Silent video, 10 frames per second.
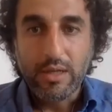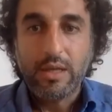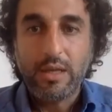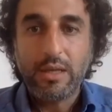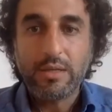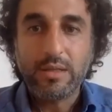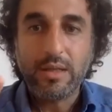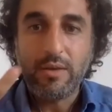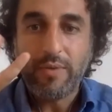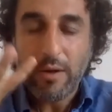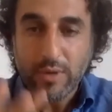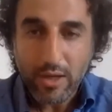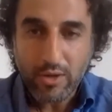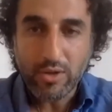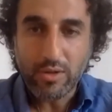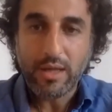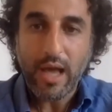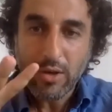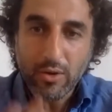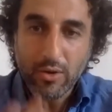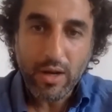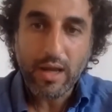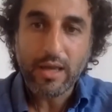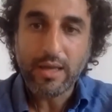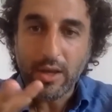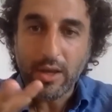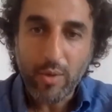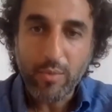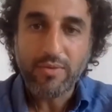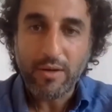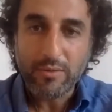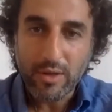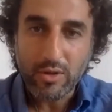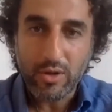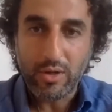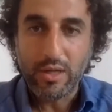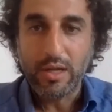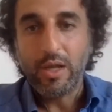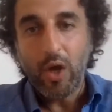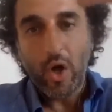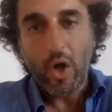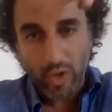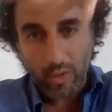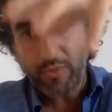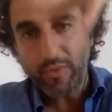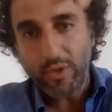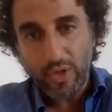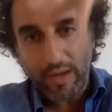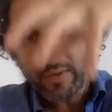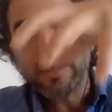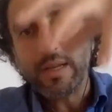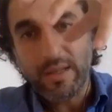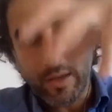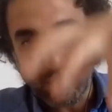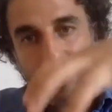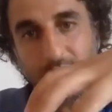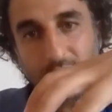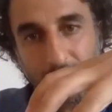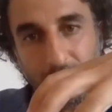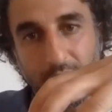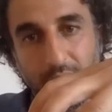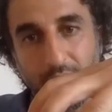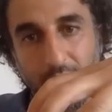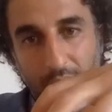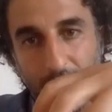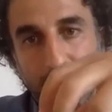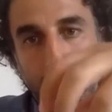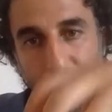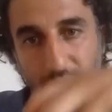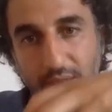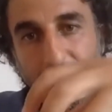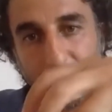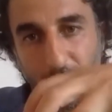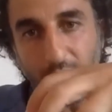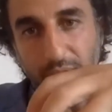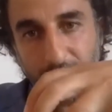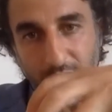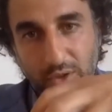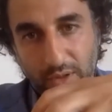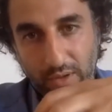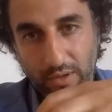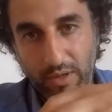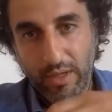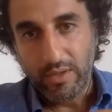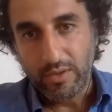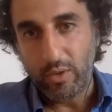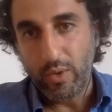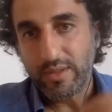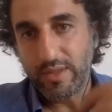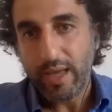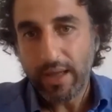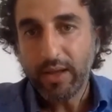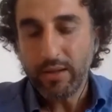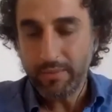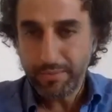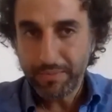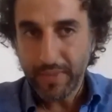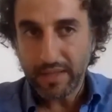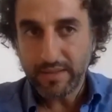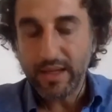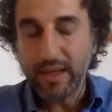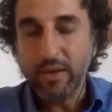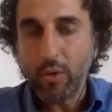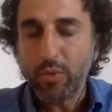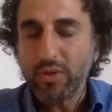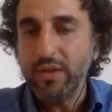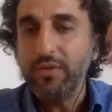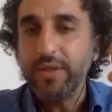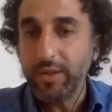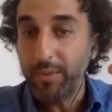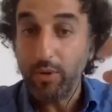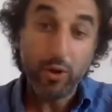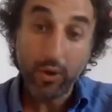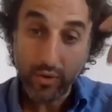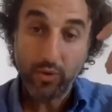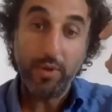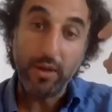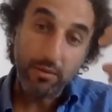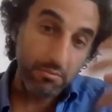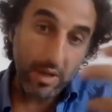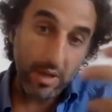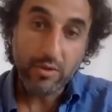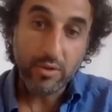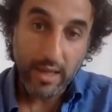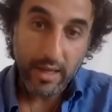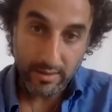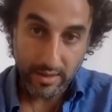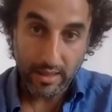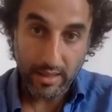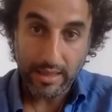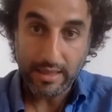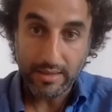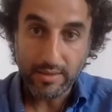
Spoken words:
is the foundation, the underlying economic foundation on top of which you have the sectarian system. And they feed off of each other. So it's a hidden, it's an almost invisible, or used to be, not today at least,